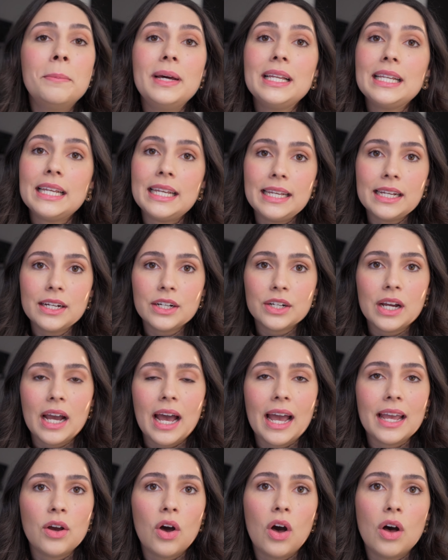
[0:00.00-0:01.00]
But here
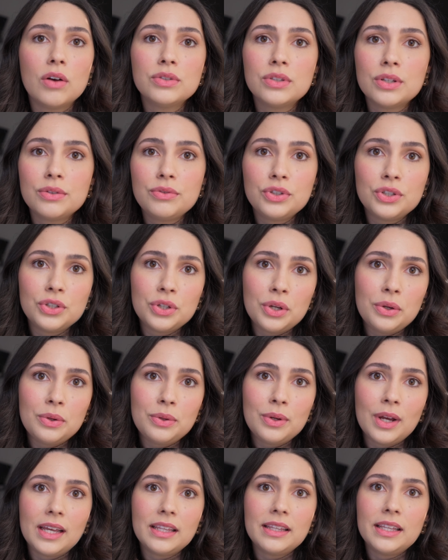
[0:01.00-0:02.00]
I also
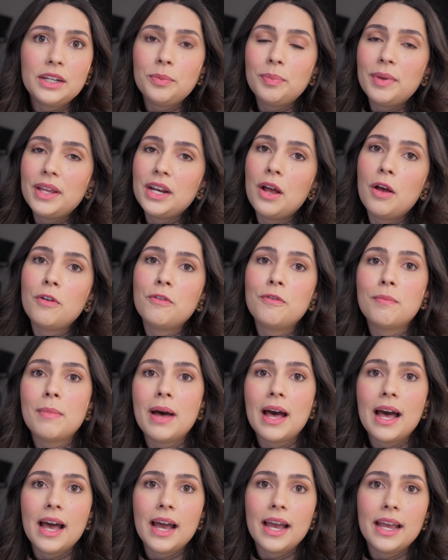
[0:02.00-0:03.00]
shoot a little bit of
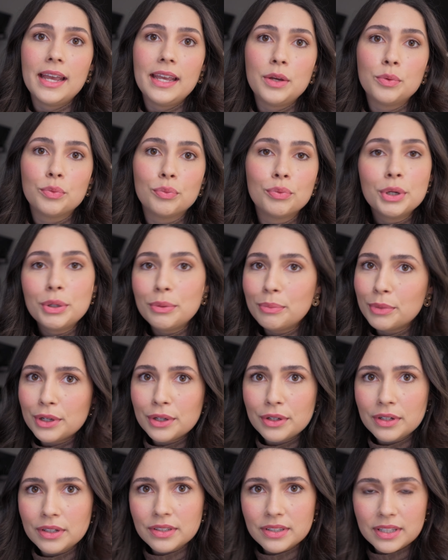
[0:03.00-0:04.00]
my
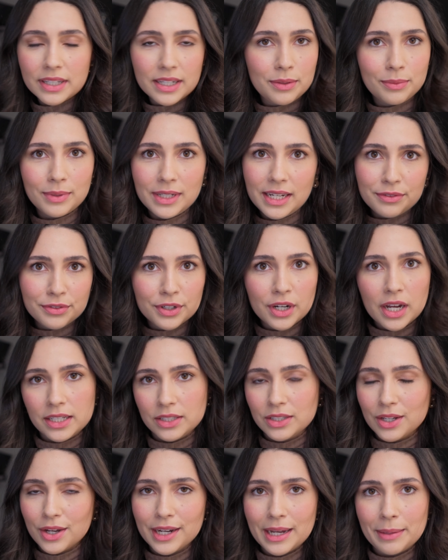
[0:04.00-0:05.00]
rumors, like whenever I
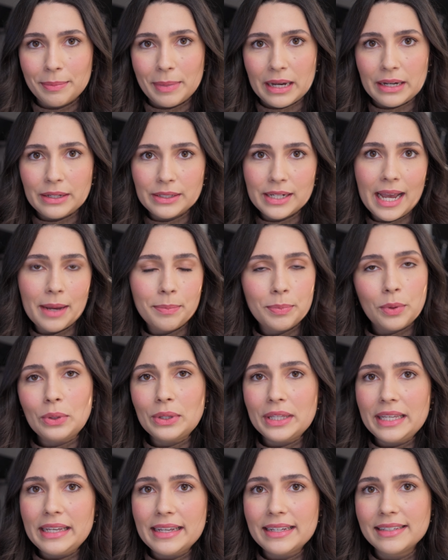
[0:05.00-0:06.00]
talk about Apple
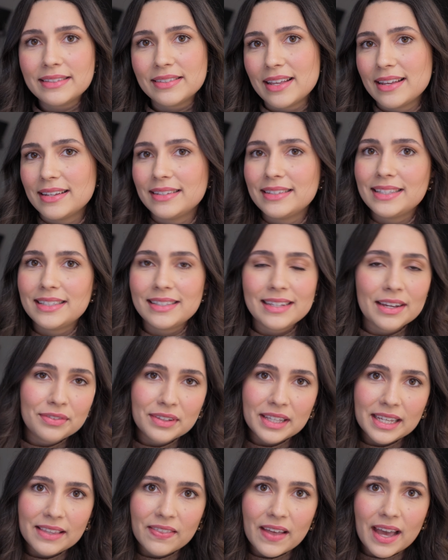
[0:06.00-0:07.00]
leaks and
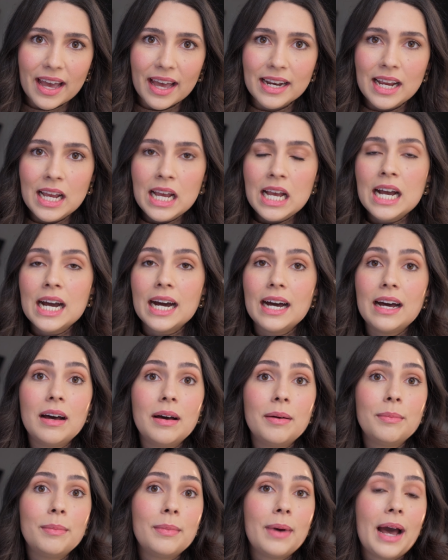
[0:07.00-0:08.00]
stuff like that.
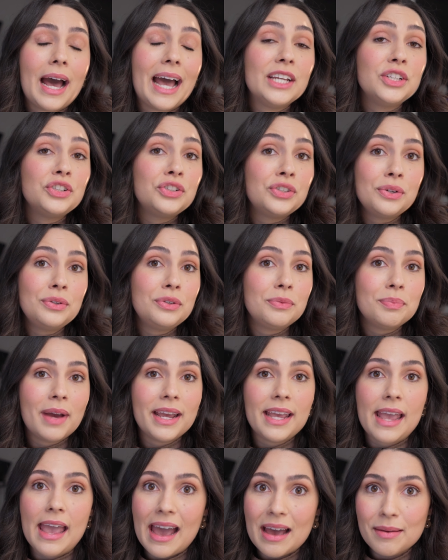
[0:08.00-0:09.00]
I shoot
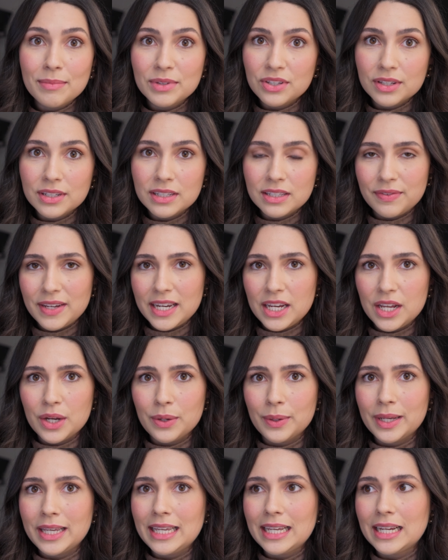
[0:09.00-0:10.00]
my Amazon's
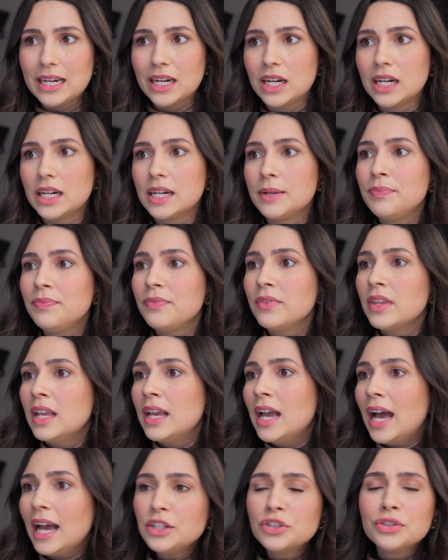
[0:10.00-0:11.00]
video here.
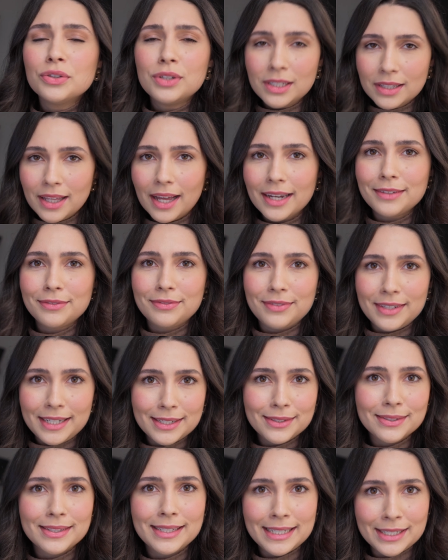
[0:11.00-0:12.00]
I shoot a lot of
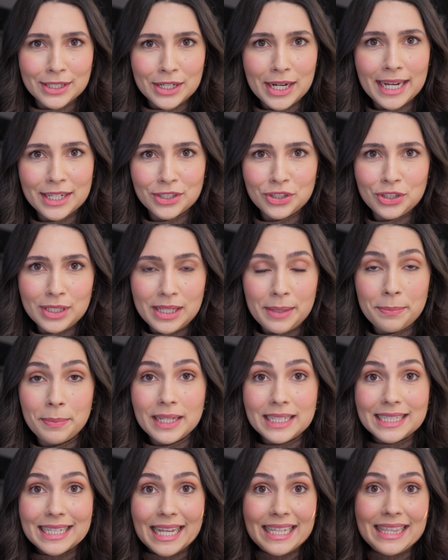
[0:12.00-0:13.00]
videos here actually,
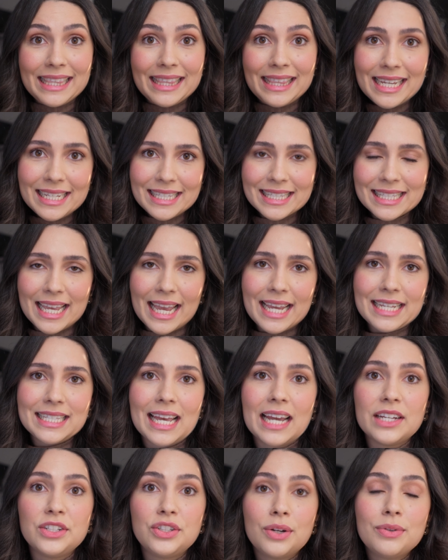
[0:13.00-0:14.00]
but in this case,
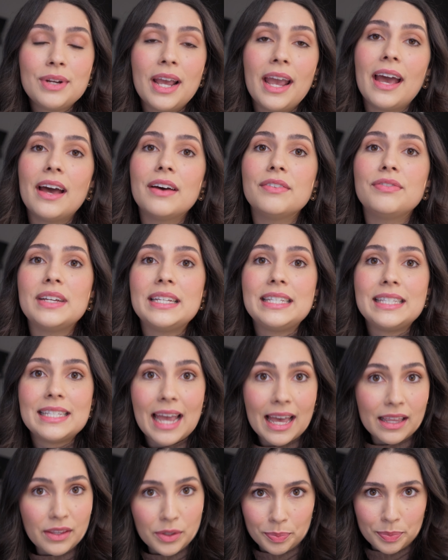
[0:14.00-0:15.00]
I don't have a
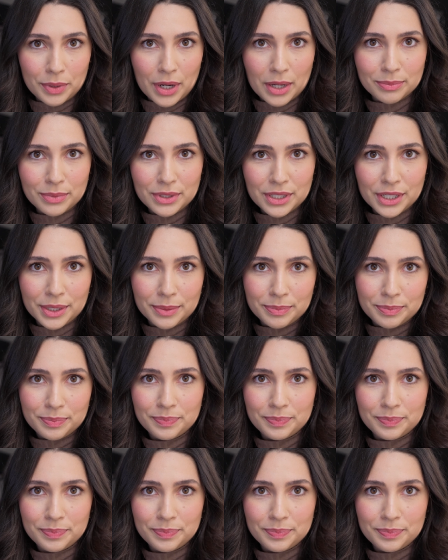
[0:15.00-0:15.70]
teleprompter.